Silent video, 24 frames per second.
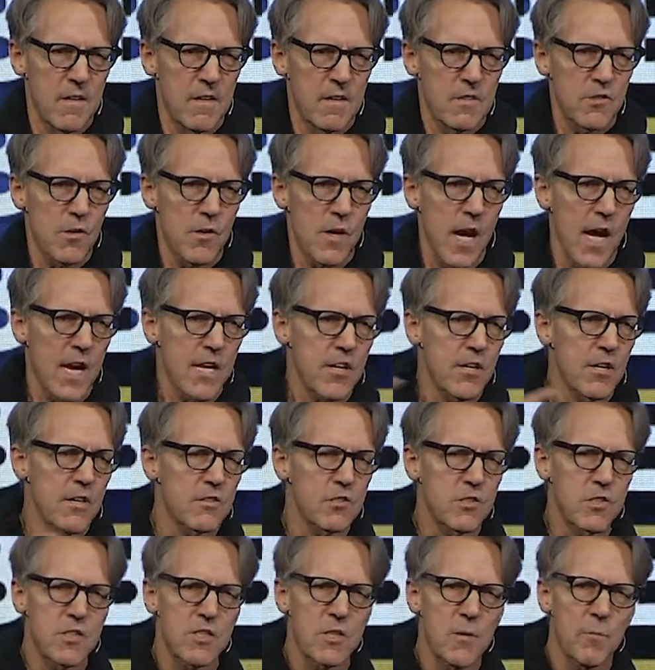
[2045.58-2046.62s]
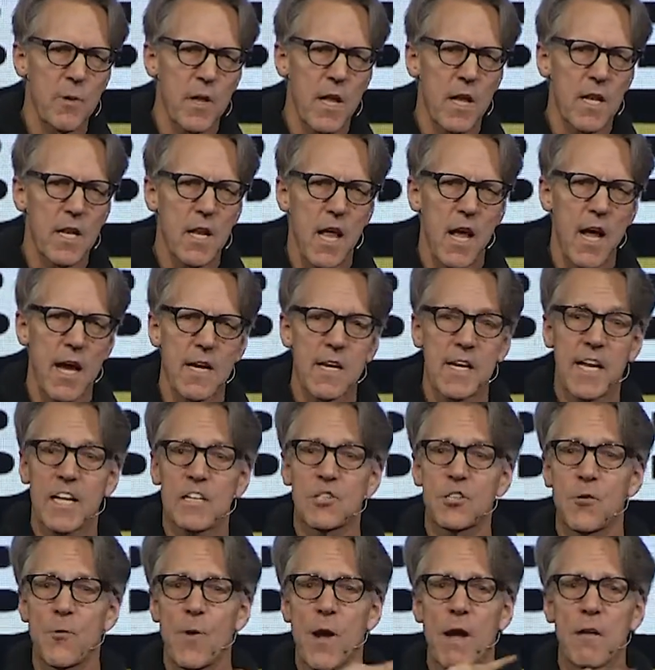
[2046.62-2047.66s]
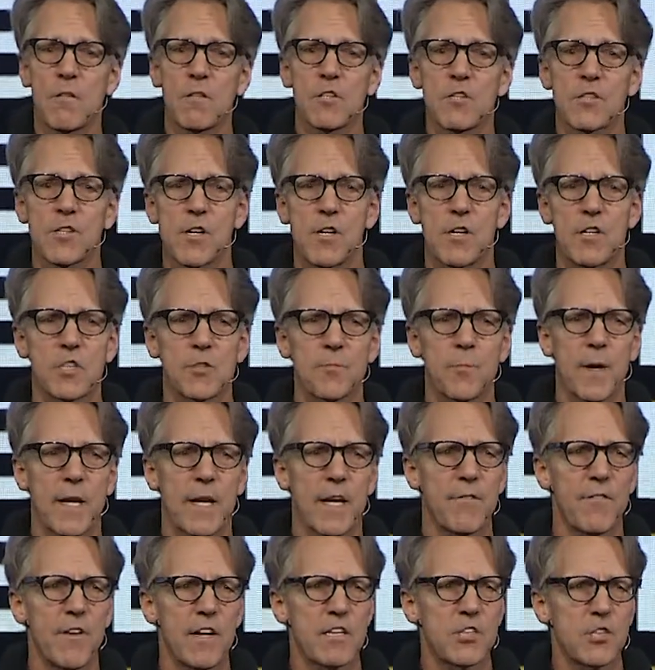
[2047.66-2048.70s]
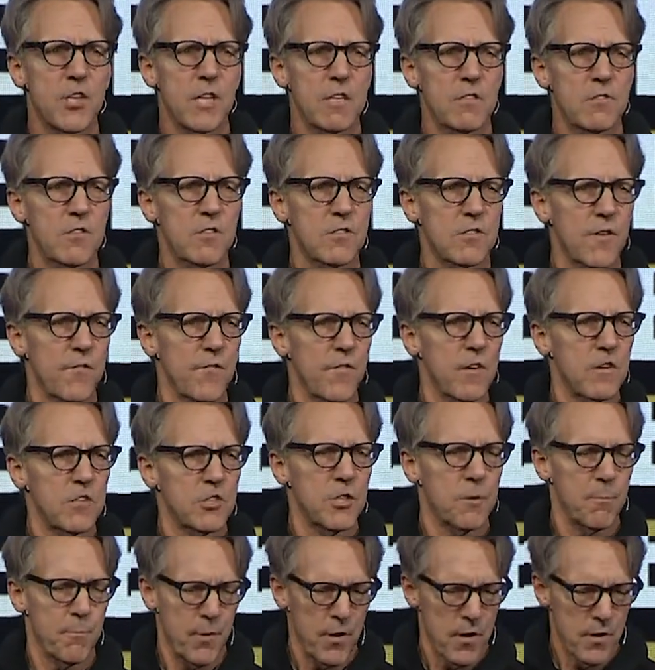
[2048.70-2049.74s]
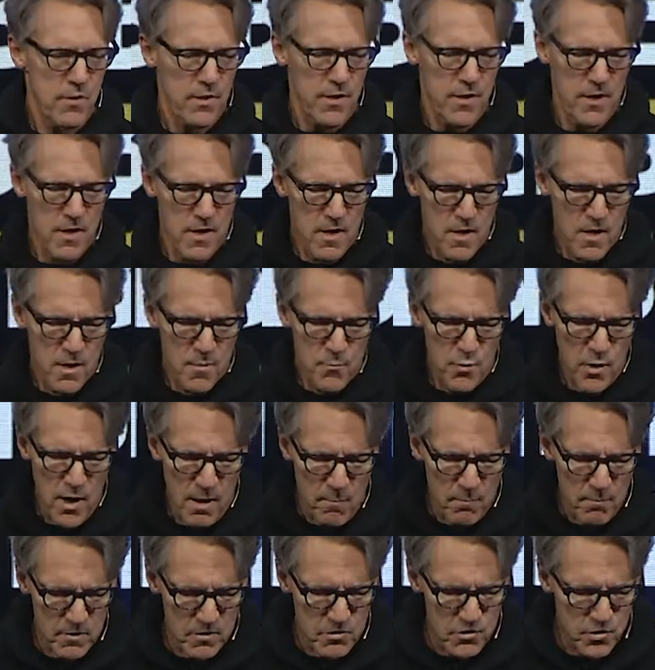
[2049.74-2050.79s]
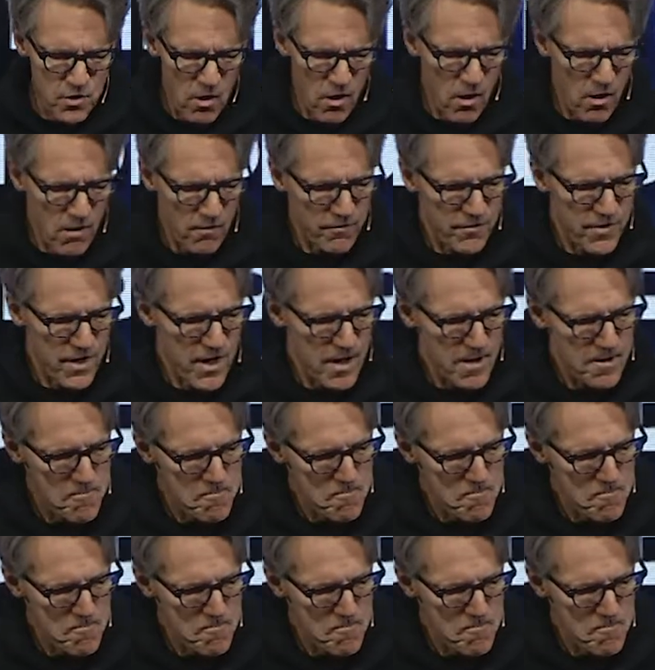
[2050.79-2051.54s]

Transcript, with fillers: So God curses the bloodline, gets around his curse by giving Jesus a virgin birth. Problem is solved.